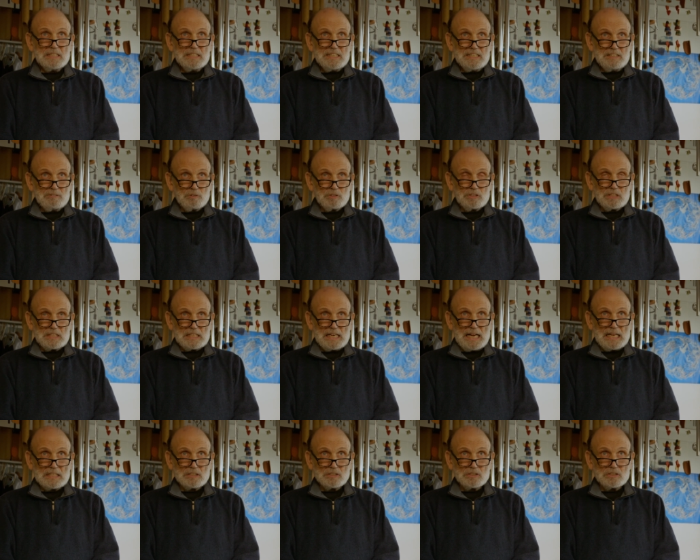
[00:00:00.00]
interesting
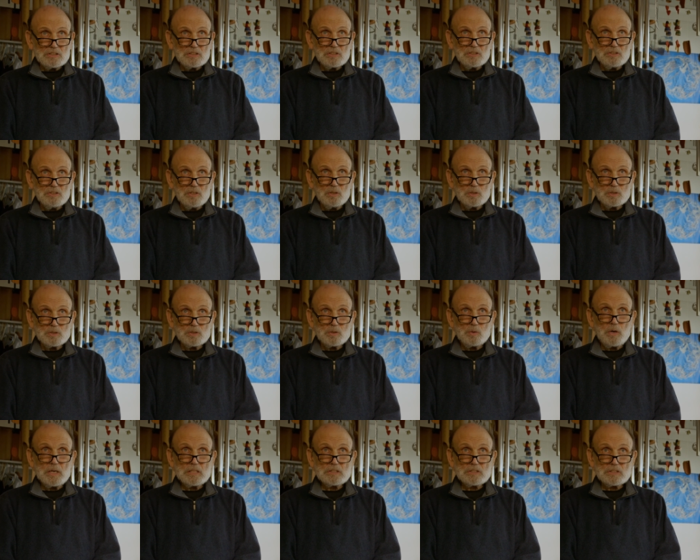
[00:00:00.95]
answers to those
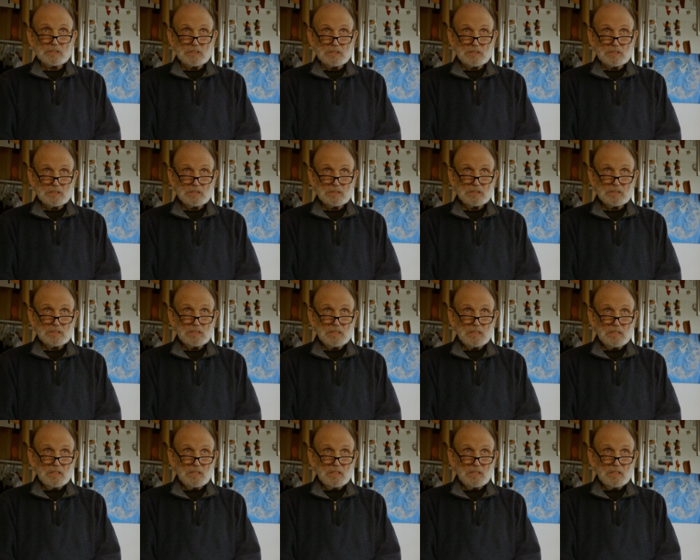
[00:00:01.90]
questions,